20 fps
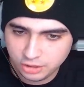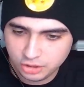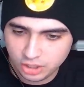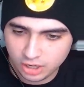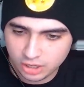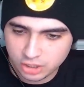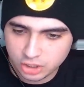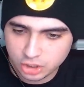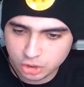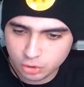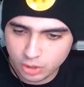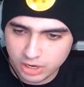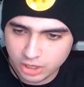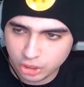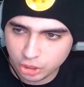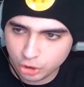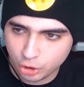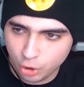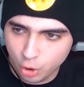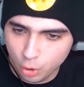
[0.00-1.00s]
ducked straight
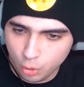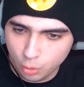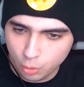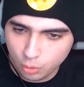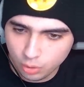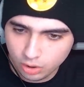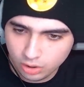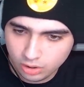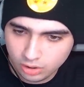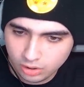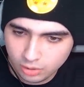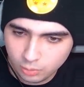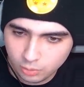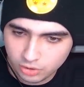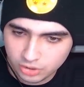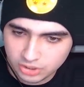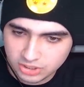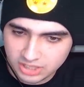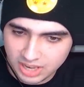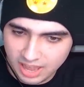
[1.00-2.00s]
through with
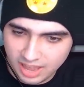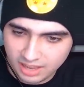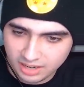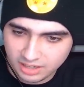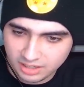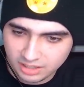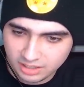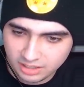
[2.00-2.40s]
his head.